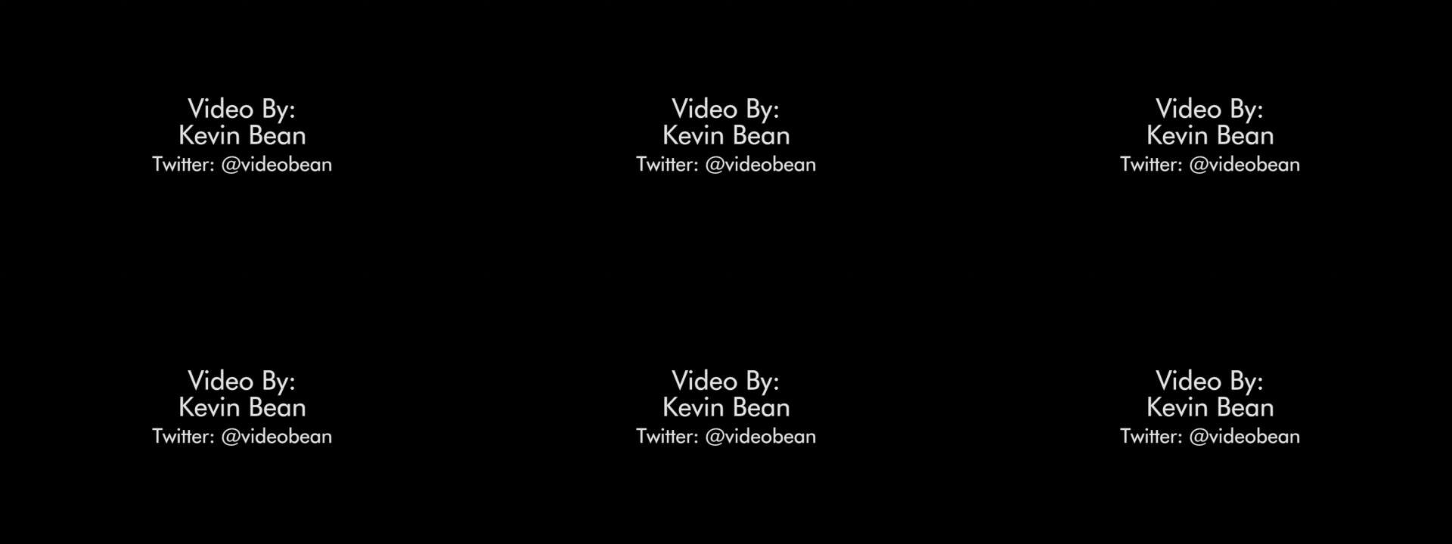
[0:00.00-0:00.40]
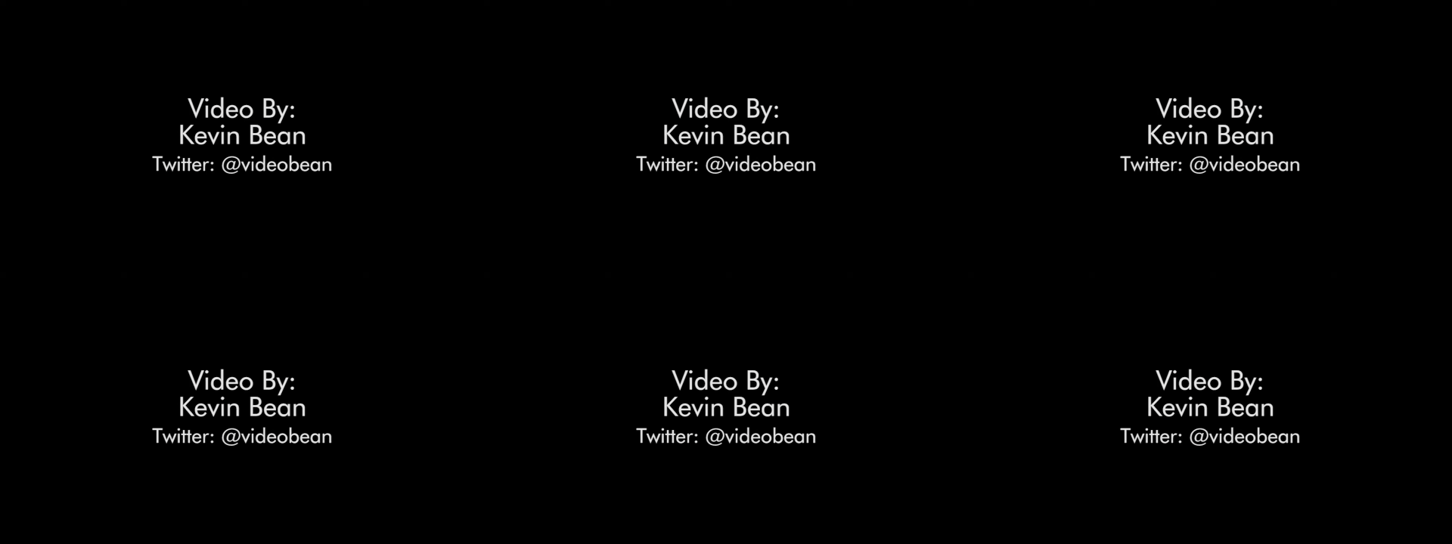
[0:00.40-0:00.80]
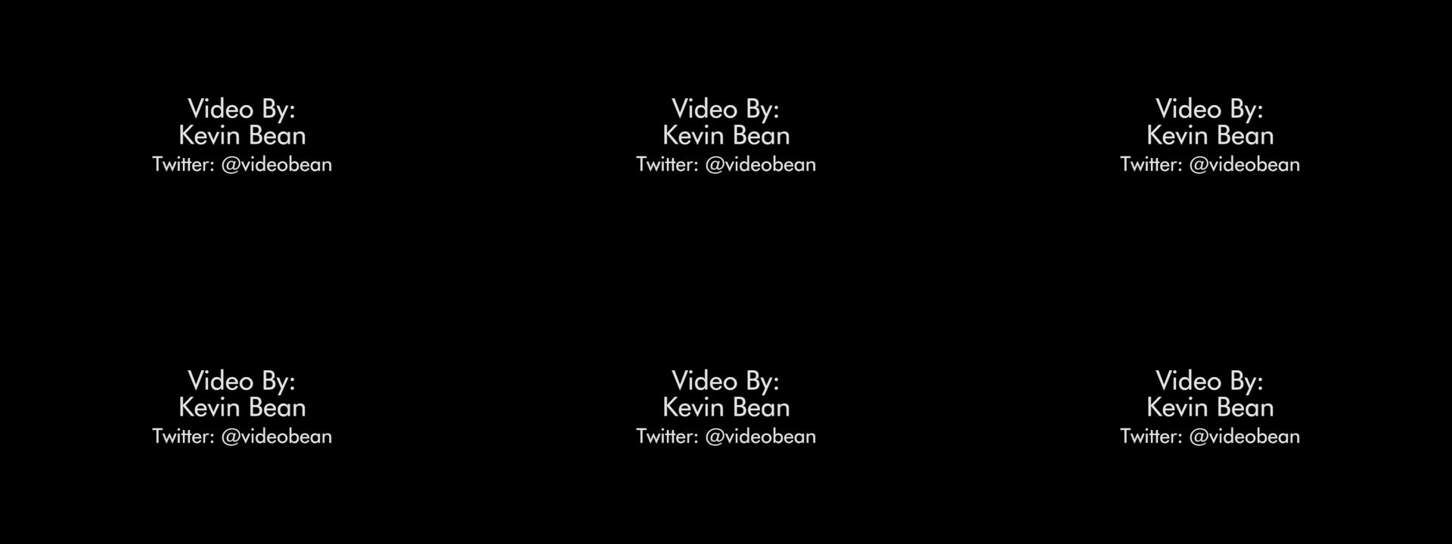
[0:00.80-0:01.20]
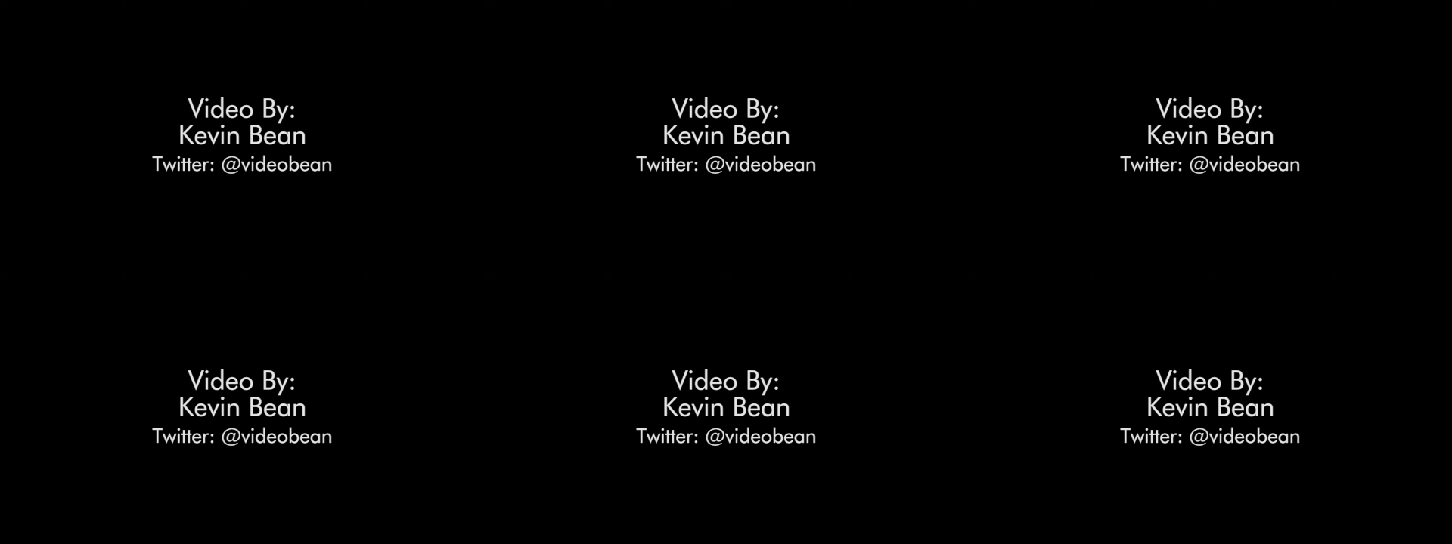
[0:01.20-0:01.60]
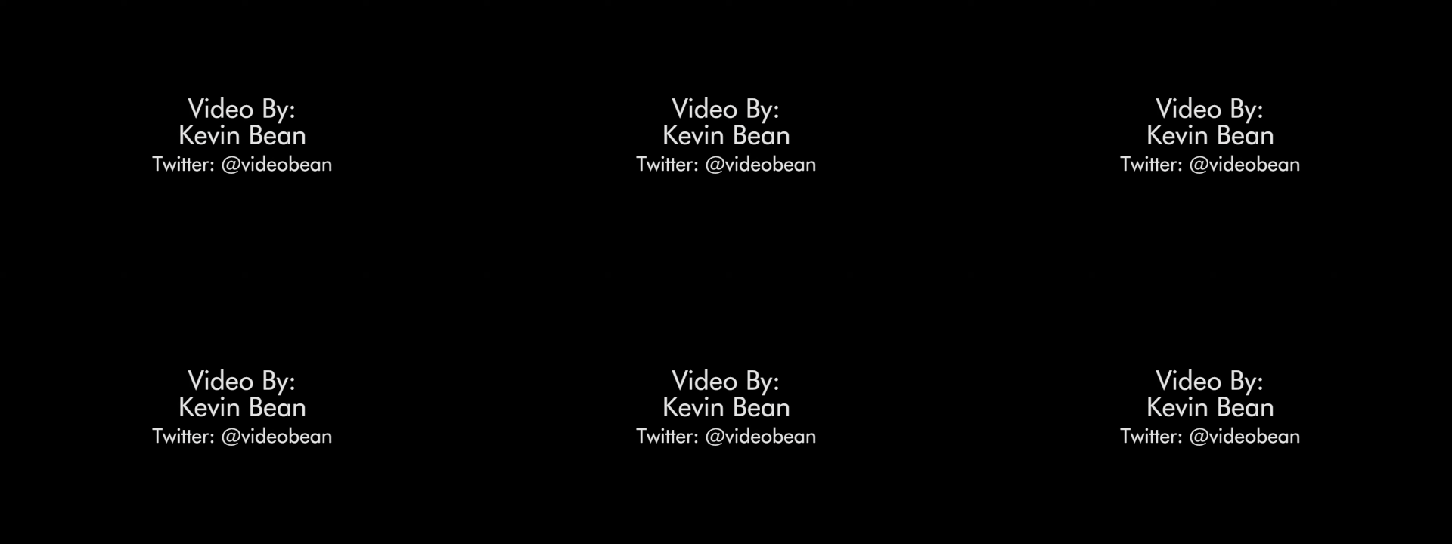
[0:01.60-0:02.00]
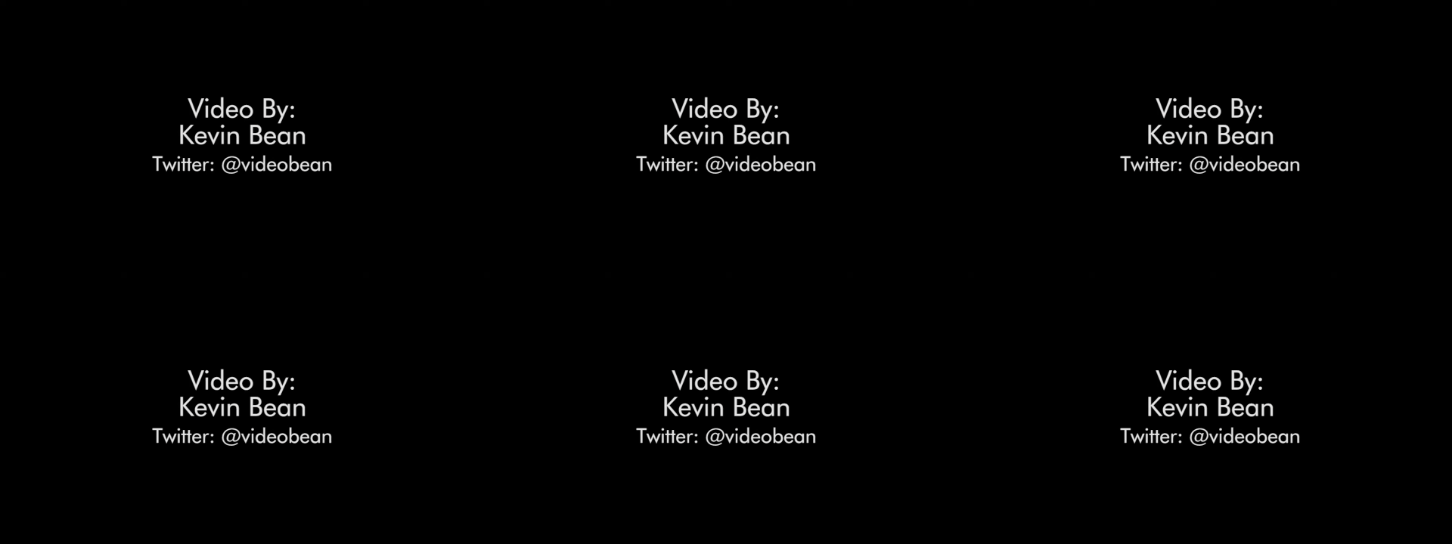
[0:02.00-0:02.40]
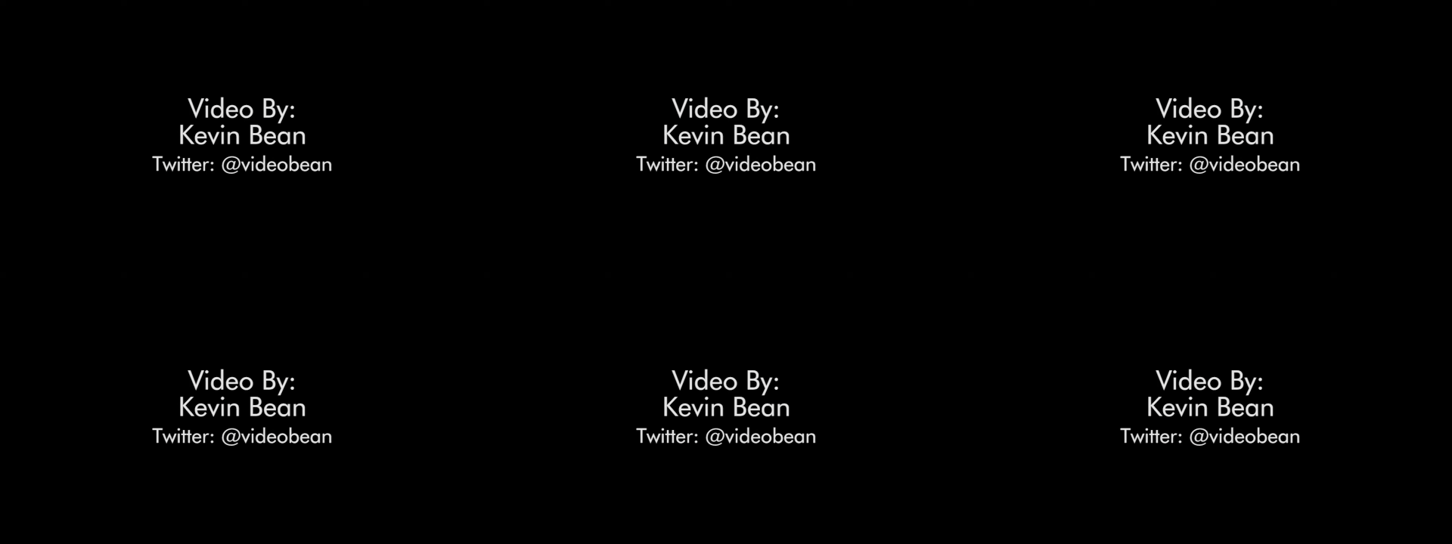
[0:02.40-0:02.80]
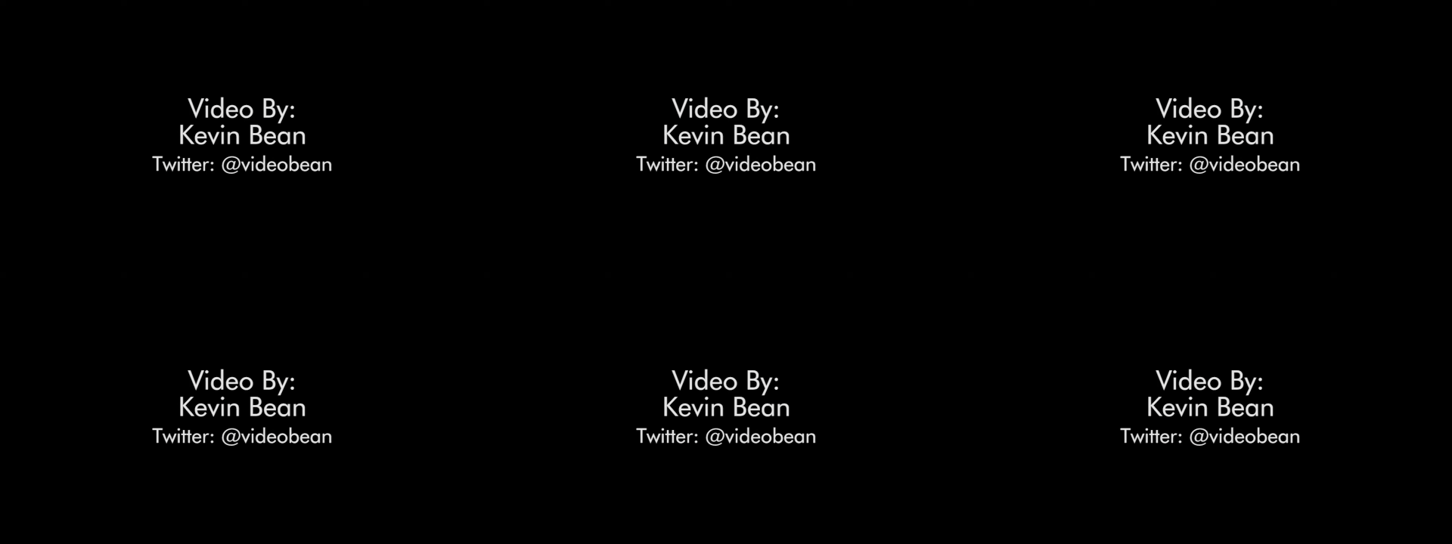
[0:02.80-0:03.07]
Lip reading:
Nobody's mouth can be seen.